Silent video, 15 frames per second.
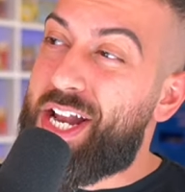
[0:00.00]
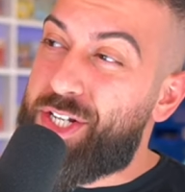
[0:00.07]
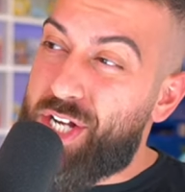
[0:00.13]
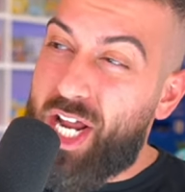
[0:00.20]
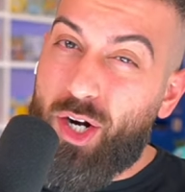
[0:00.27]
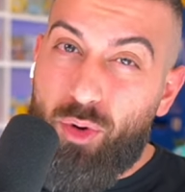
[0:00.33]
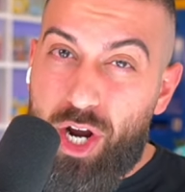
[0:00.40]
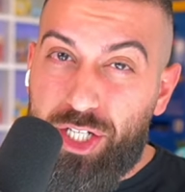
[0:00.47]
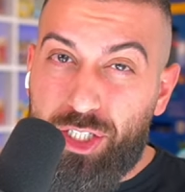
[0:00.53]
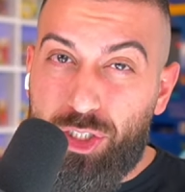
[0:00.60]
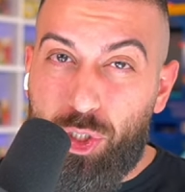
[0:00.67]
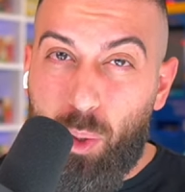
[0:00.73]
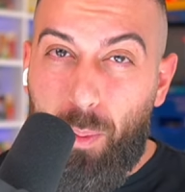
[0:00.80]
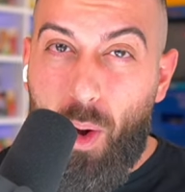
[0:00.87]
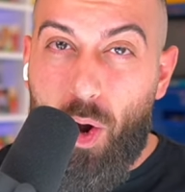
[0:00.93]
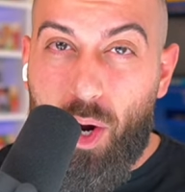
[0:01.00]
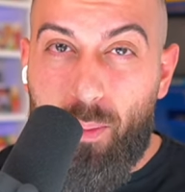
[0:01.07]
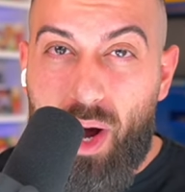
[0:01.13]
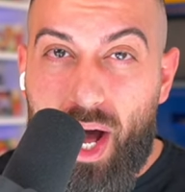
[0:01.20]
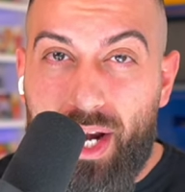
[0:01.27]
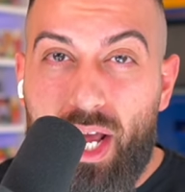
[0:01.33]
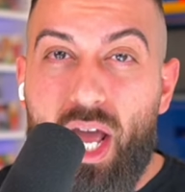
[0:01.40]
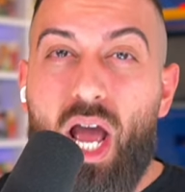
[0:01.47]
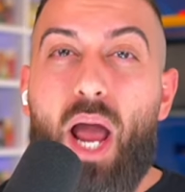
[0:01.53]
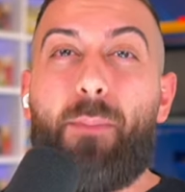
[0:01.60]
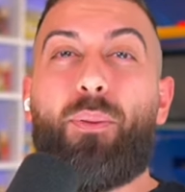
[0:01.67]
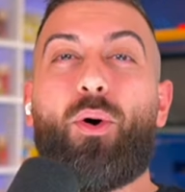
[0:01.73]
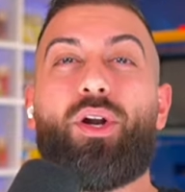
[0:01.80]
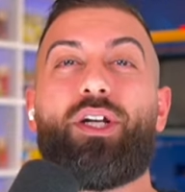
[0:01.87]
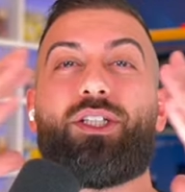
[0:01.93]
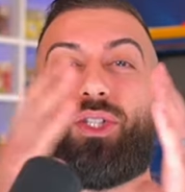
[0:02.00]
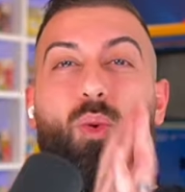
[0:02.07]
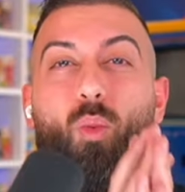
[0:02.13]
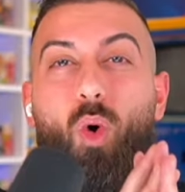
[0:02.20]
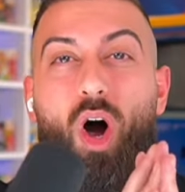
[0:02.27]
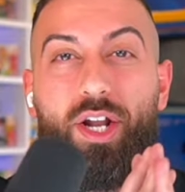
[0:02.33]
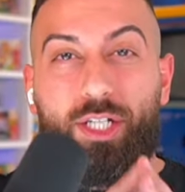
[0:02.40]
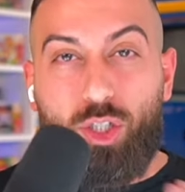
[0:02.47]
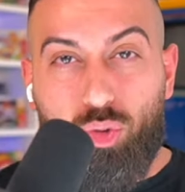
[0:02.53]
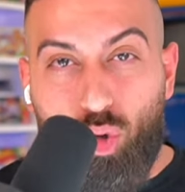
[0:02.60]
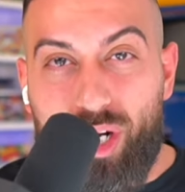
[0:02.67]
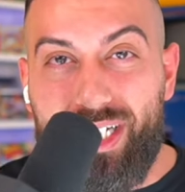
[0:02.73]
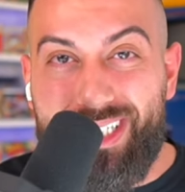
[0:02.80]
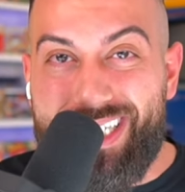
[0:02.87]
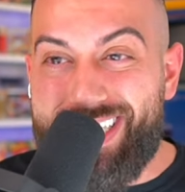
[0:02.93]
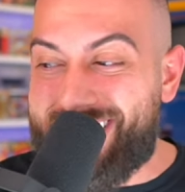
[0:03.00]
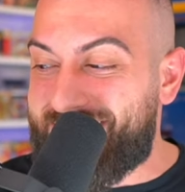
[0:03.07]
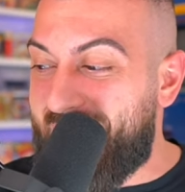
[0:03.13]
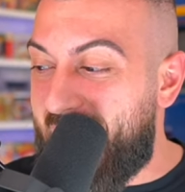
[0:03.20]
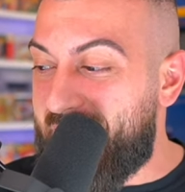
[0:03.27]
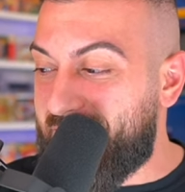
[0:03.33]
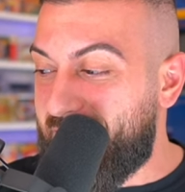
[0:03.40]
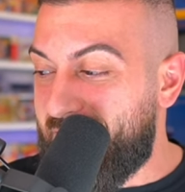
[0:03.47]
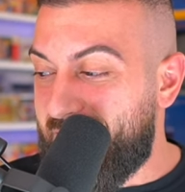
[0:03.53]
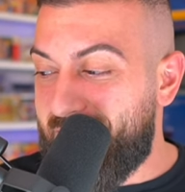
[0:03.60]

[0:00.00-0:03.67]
and Generation 2 Pokemon and put it into one crazy set.